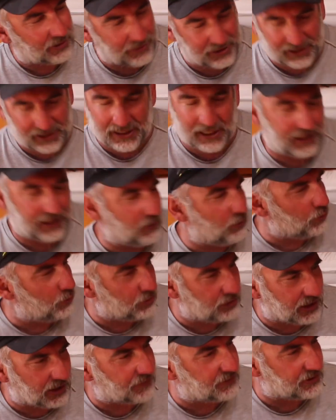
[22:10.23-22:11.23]
I mean, again, it all
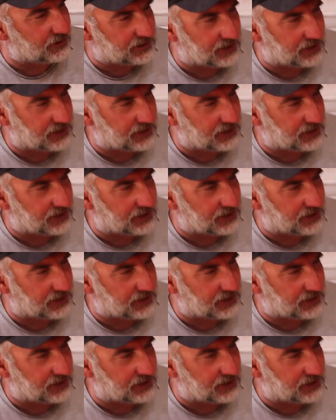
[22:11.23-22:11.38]
gives and